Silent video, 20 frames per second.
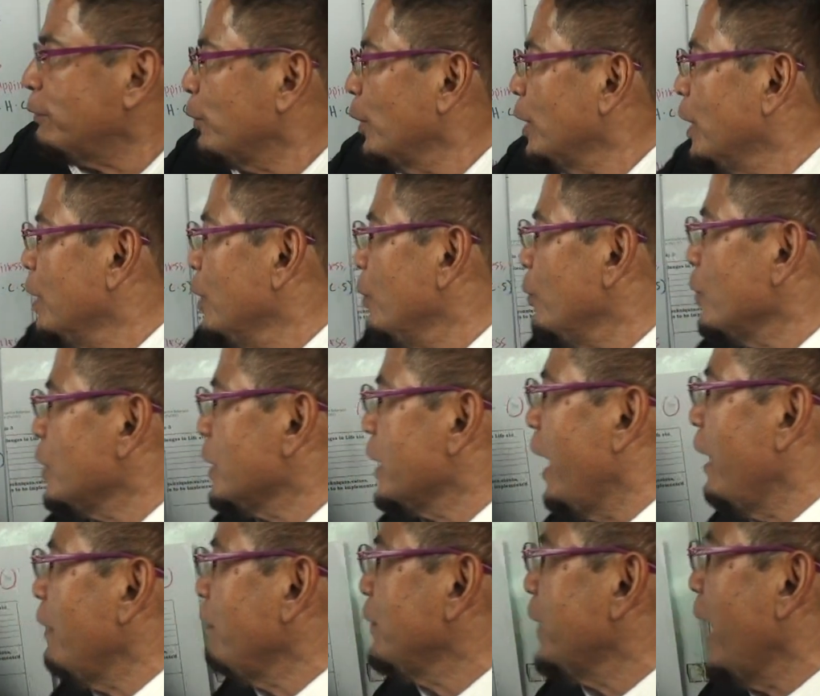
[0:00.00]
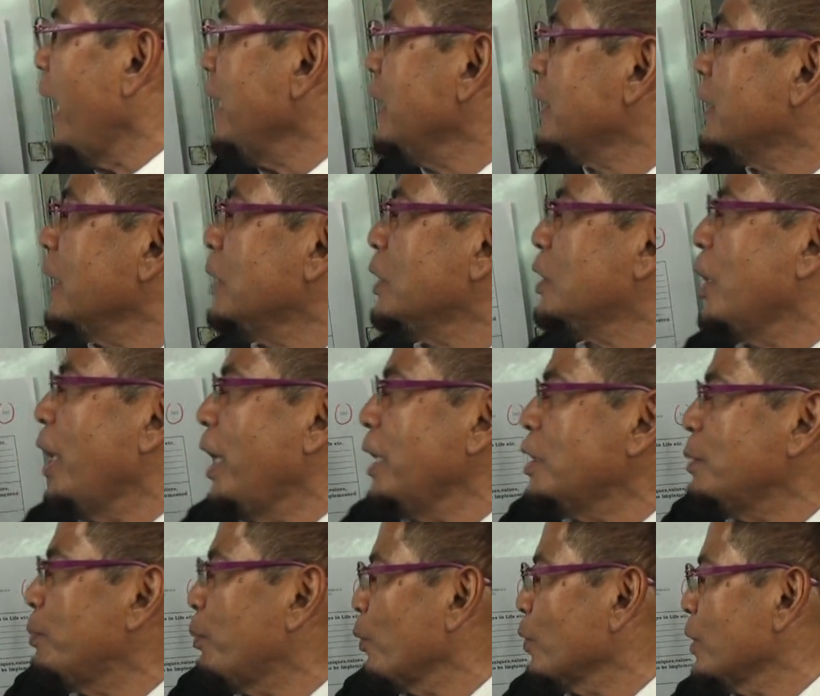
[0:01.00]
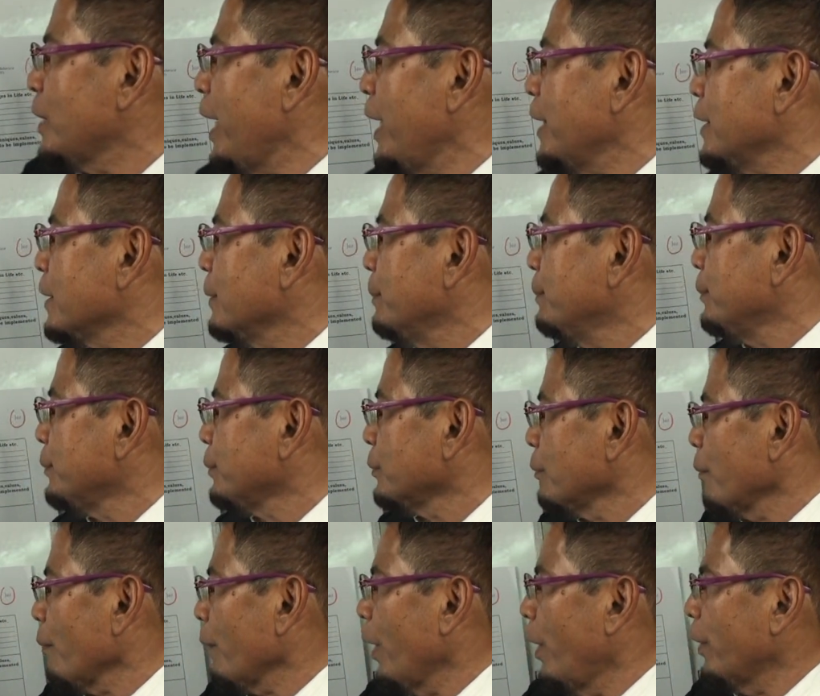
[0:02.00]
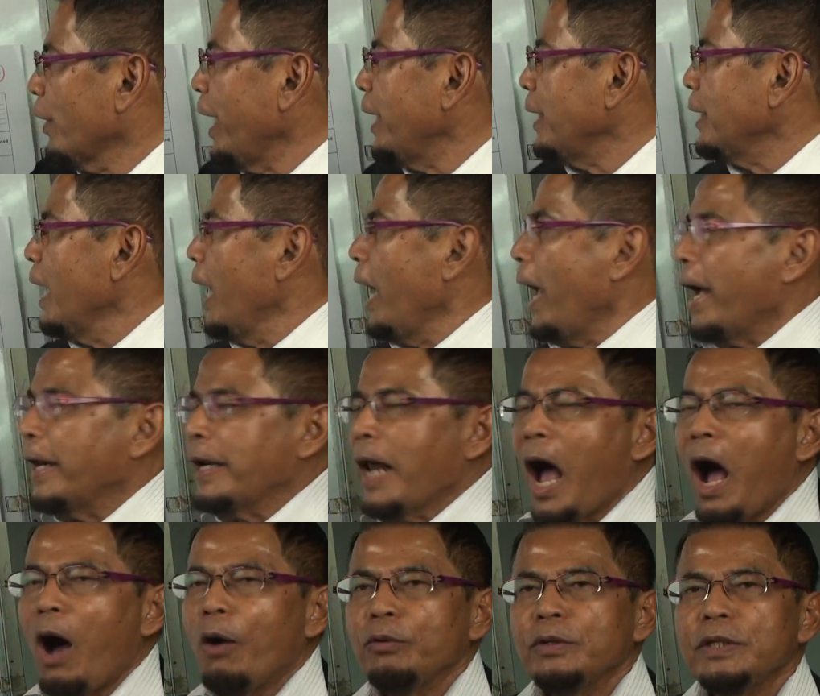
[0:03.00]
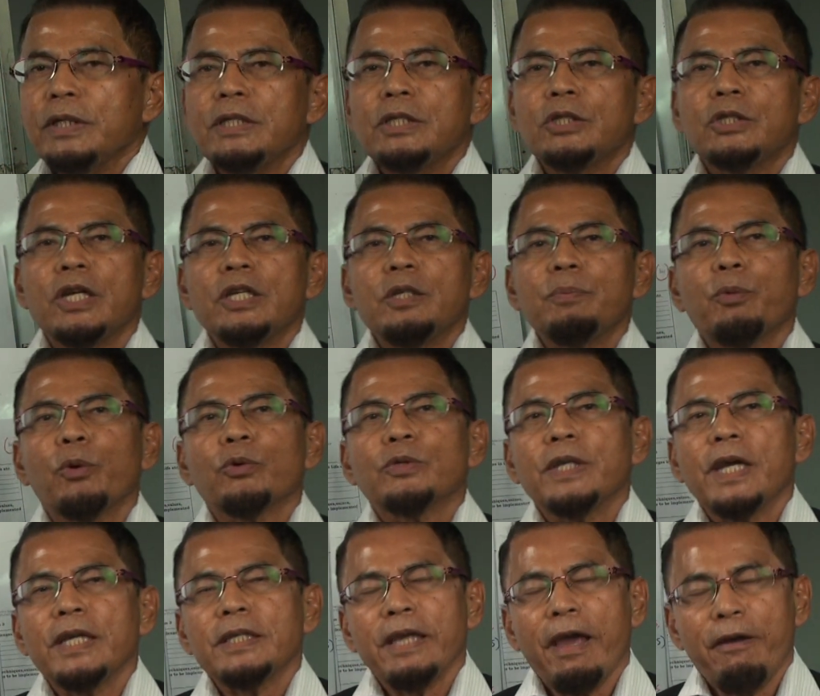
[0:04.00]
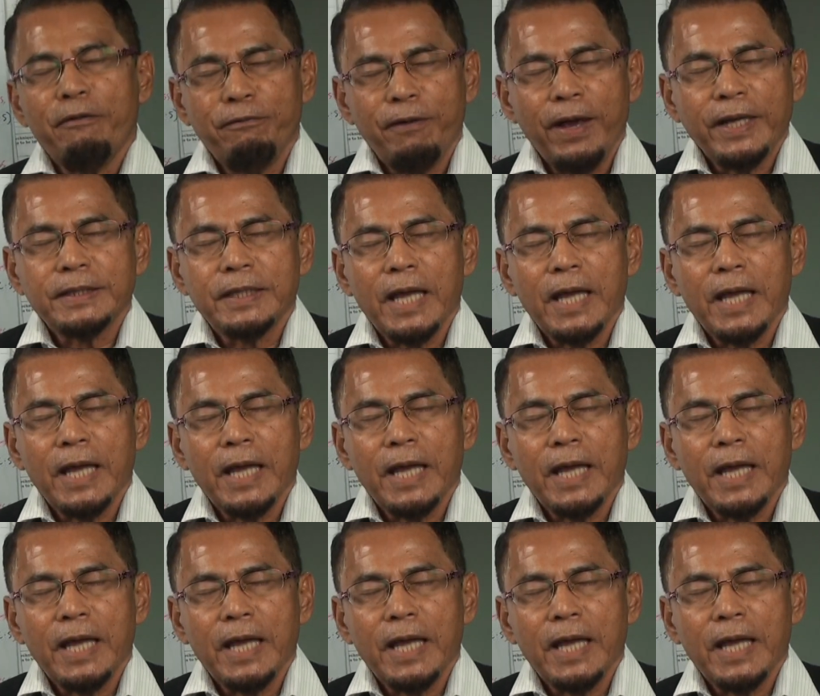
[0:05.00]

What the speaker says: to the new self, there is a change process. Alright, and how this change process affects